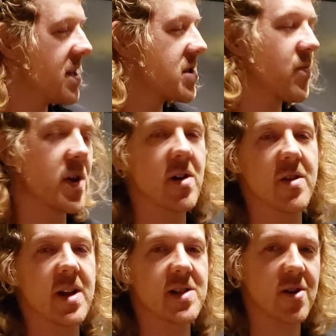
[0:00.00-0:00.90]
this wheel
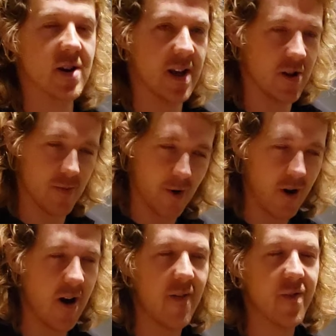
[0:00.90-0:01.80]
that I started to get a little more
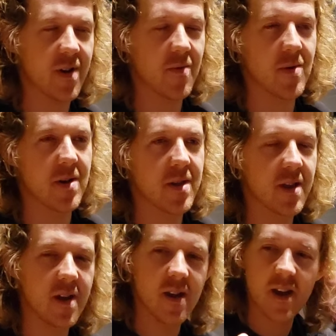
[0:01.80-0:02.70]
confident with
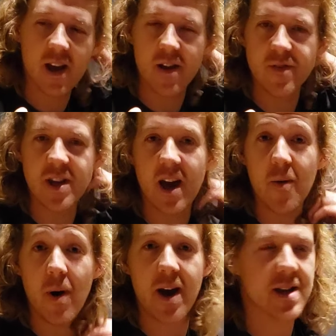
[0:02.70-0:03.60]
kind of
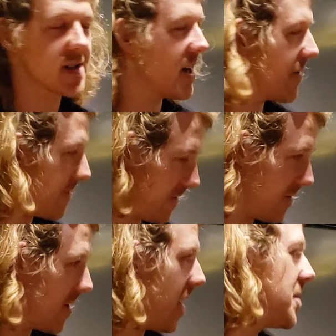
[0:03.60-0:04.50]
DIYing stuff,
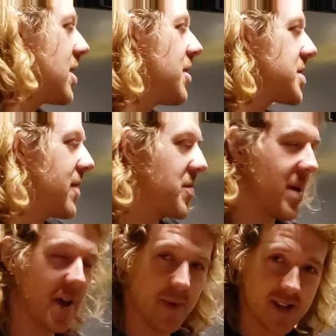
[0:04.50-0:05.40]
and also after
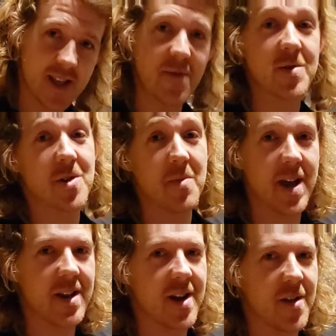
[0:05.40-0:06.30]
making my seat, which I'll
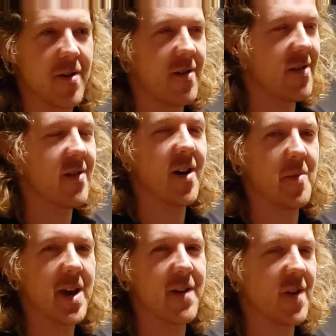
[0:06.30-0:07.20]
make
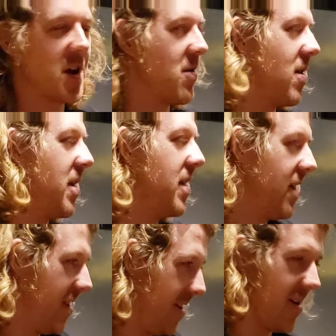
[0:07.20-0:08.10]
a video on.
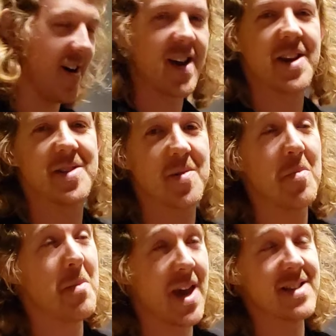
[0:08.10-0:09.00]
It is
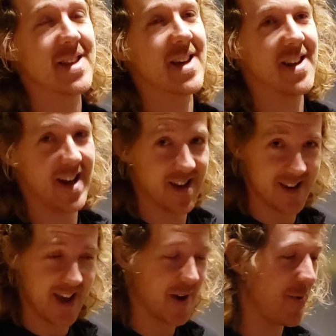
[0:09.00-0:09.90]
amazing and night and
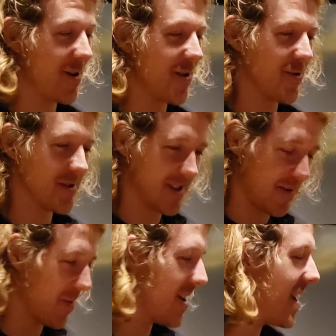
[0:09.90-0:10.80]
day compared to the old
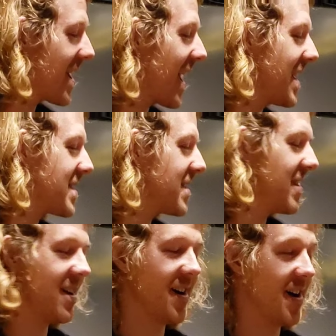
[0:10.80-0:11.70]
seat. But in any case,
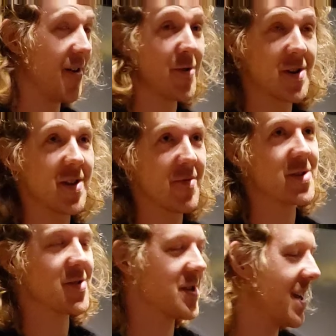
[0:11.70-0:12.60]
or to the
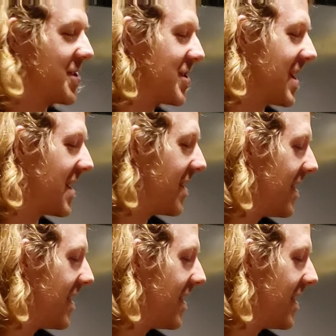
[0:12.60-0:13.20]
original seat, I should say.